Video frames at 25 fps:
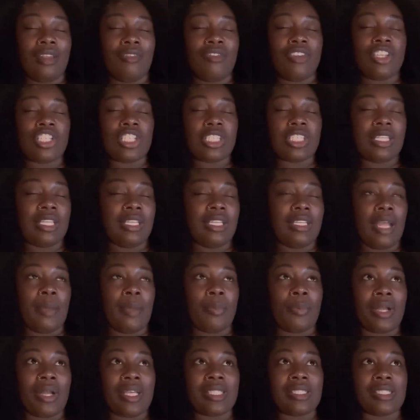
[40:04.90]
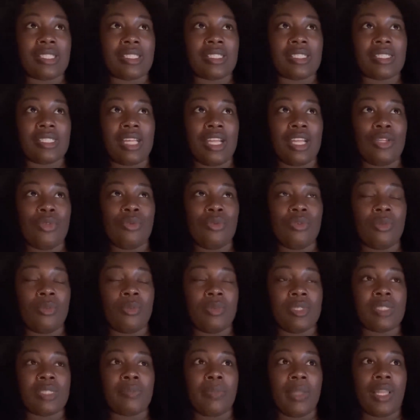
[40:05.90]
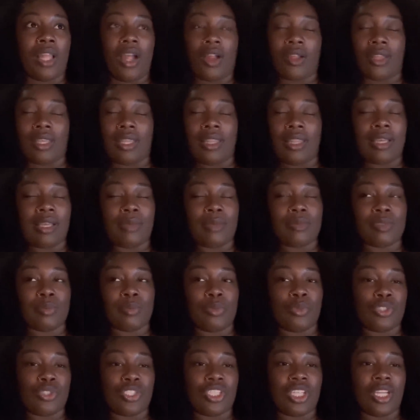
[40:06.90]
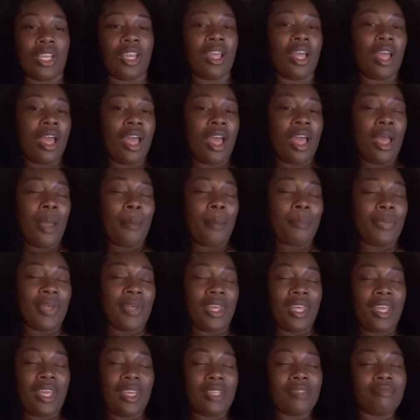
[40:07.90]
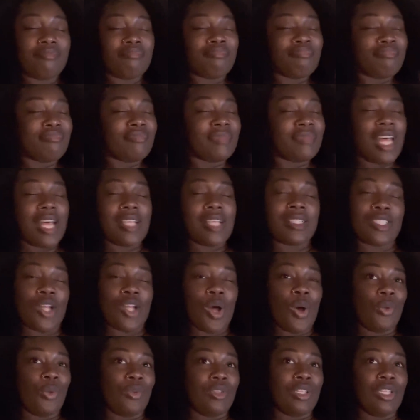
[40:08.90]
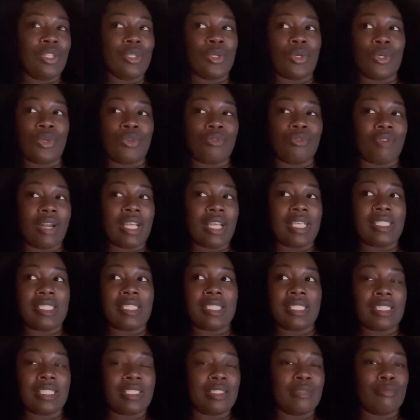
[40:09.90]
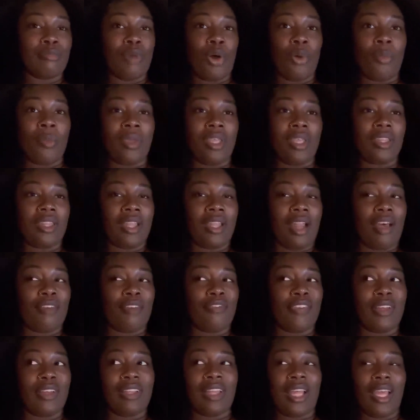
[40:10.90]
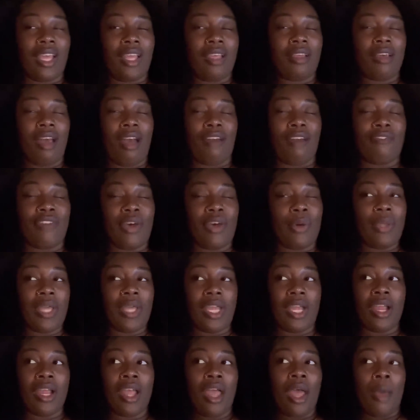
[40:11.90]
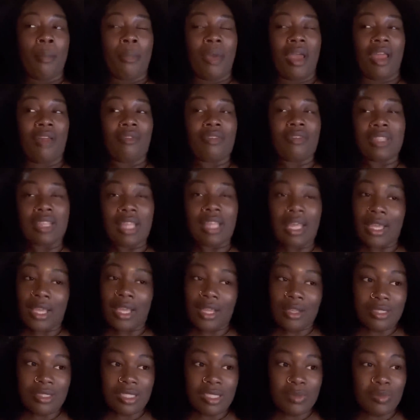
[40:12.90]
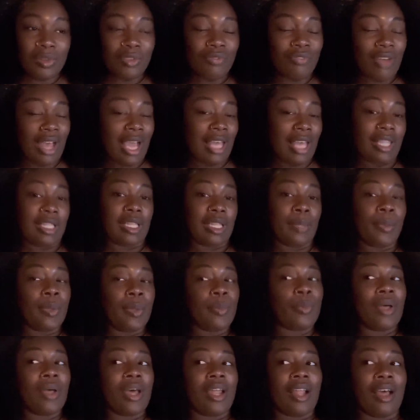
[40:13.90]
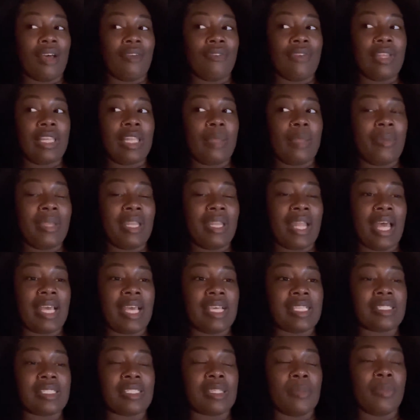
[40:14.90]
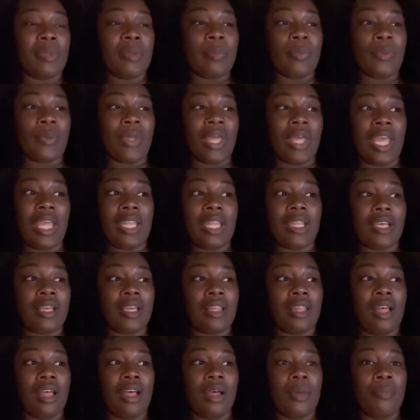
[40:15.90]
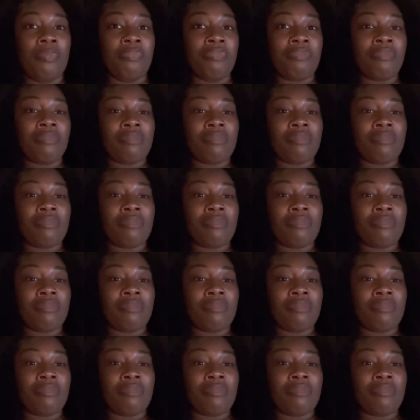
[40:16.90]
eventually they pressed us because they knew it was malarkey like it was bullshit but that's the only little racism moment that I felt like I felt here. But everything else has been fine. Like the people at our villa been nice. The people in the club